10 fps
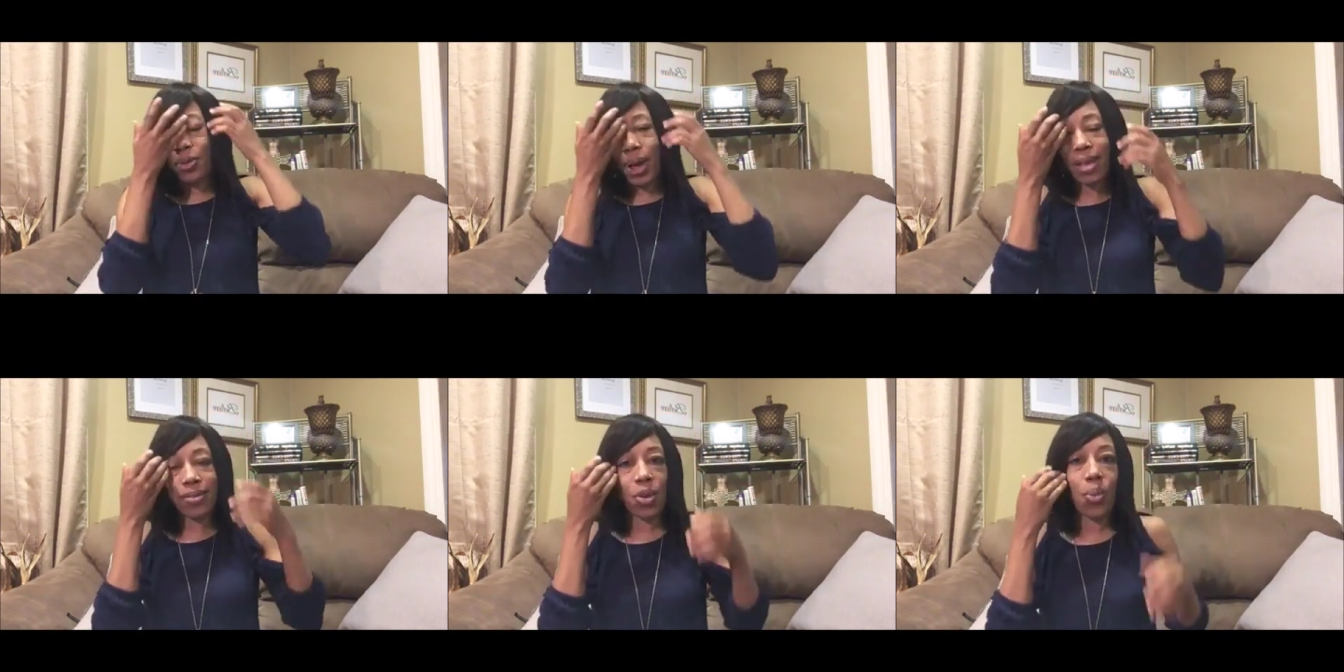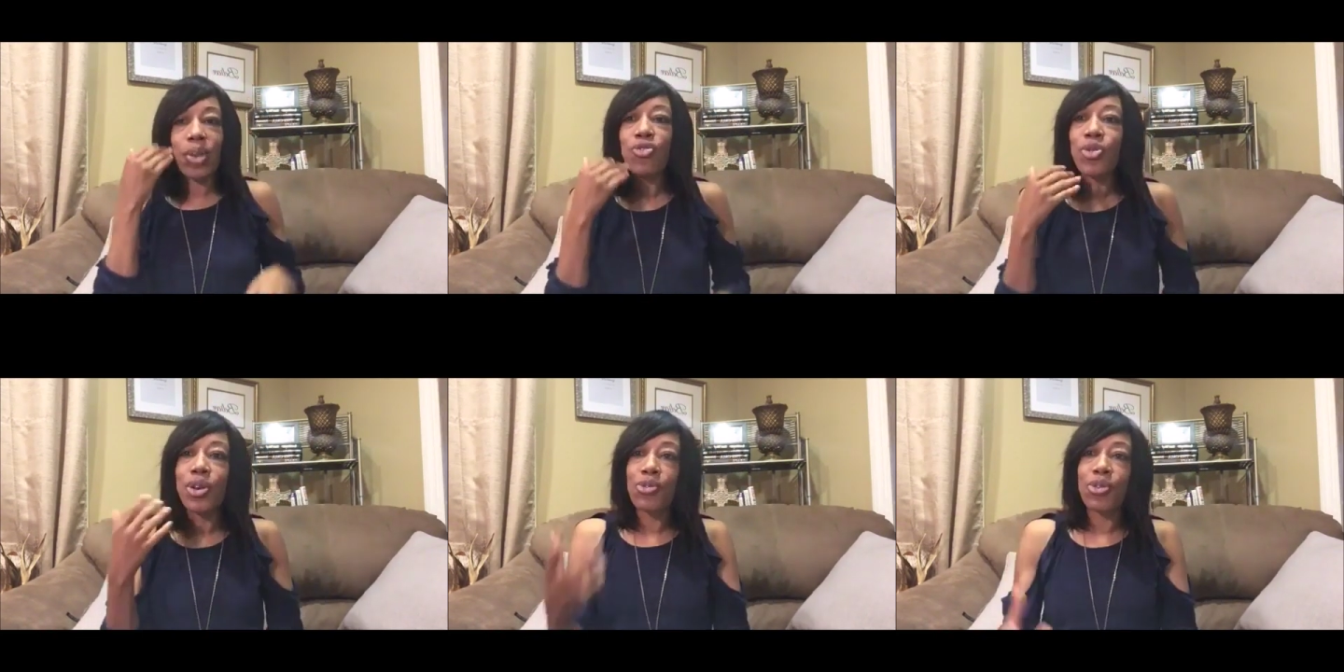You guys know, once
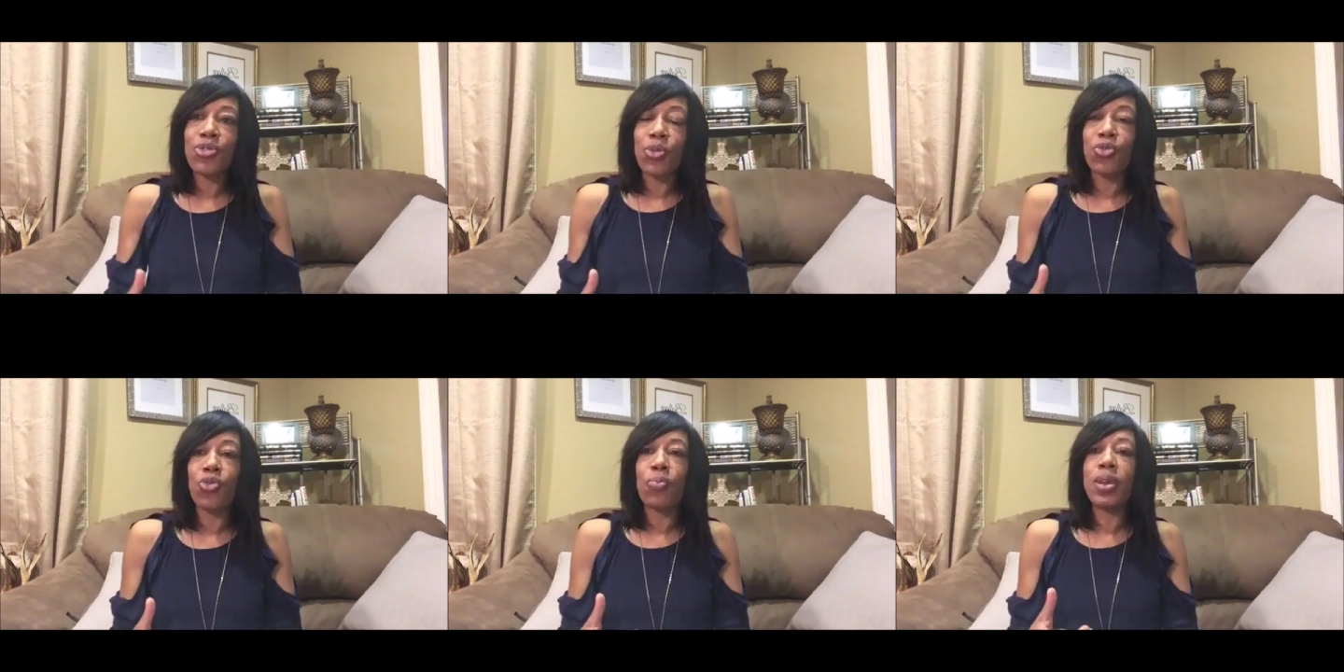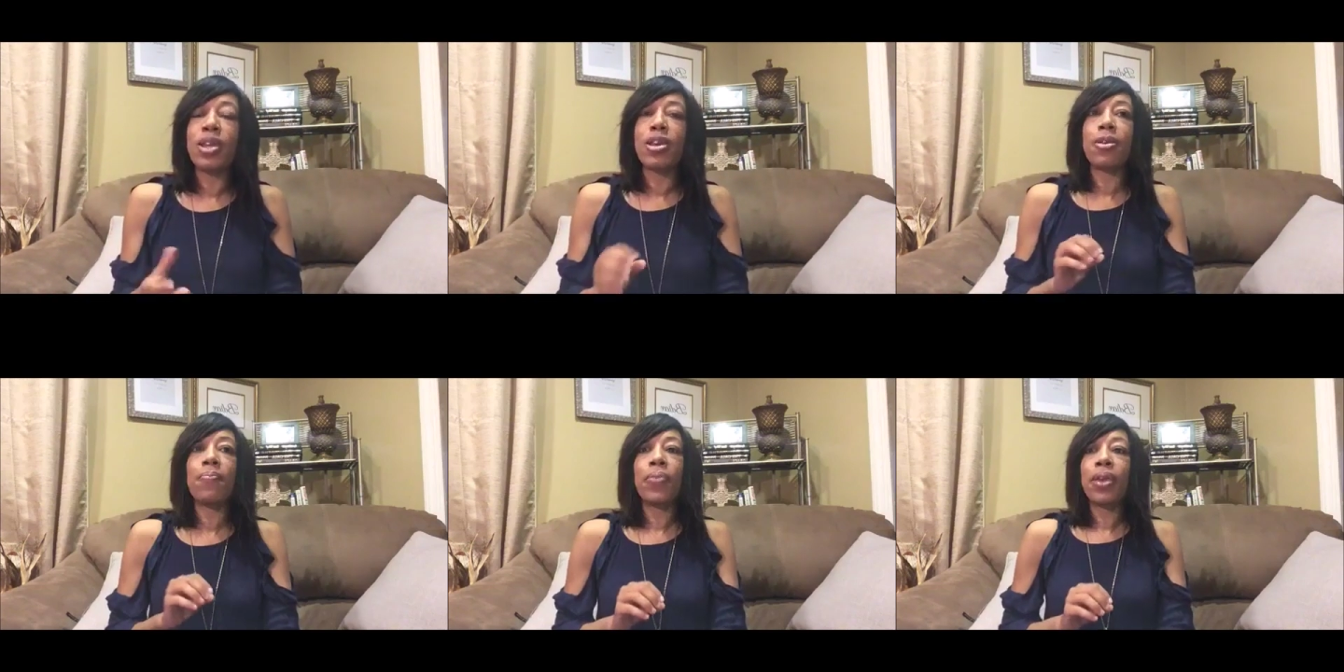you get on social media,